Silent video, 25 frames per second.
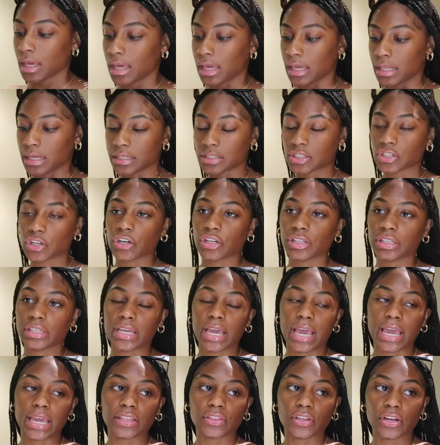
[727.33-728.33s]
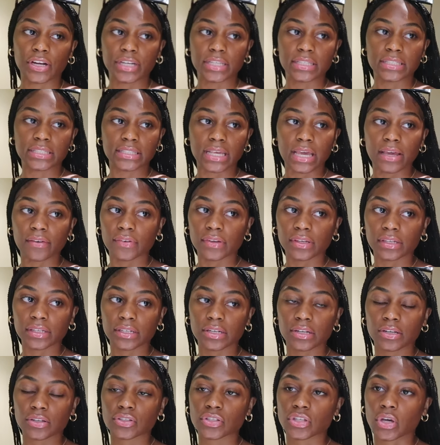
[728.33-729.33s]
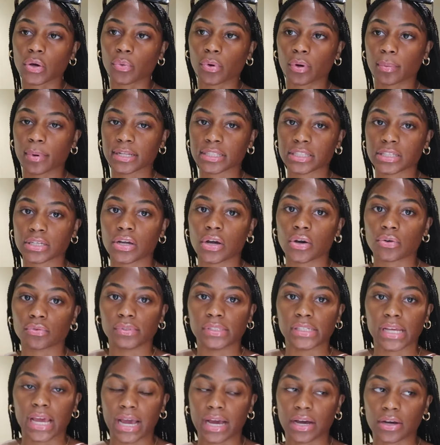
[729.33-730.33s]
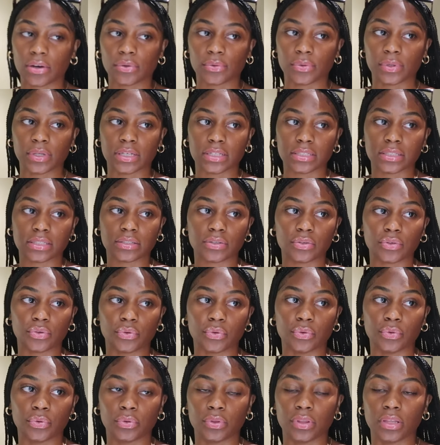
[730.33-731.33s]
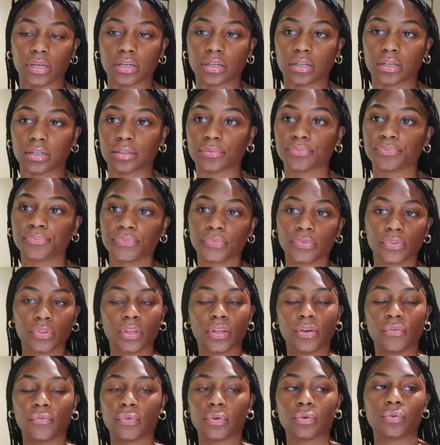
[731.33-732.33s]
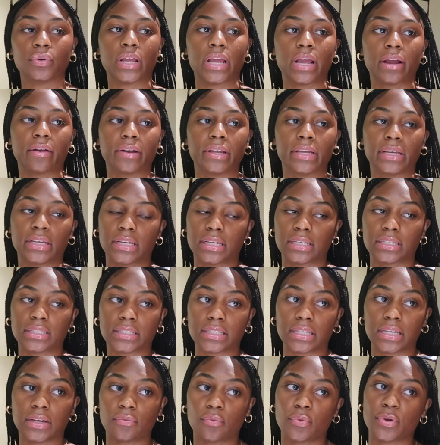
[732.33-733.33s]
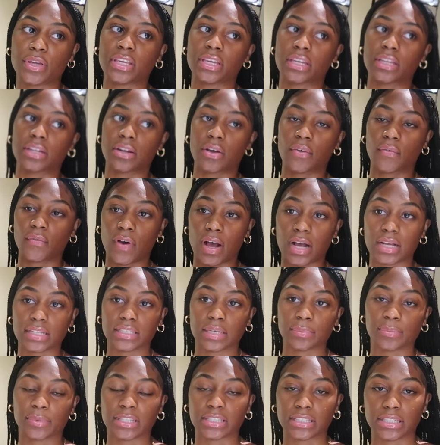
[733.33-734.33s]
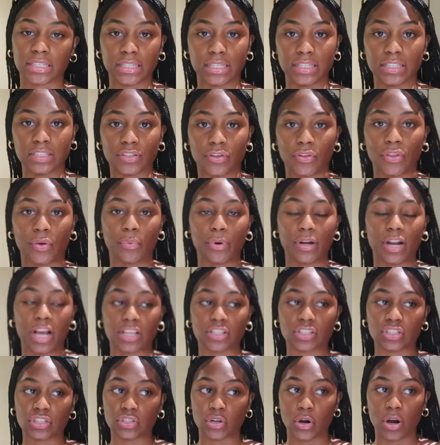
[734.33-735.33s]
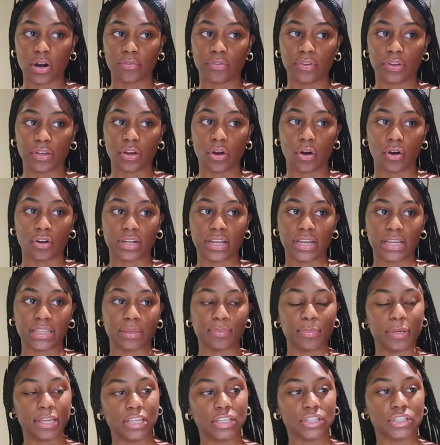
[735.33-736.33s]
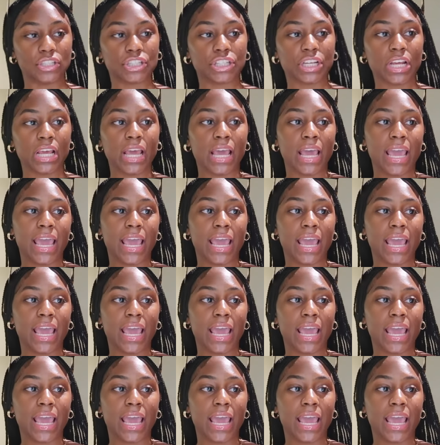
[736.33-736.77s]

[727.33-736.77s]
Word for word: It is currently 8:37, so we're about to go down to the food area and see if we can find something to eat so that we're not starving all day at the beach,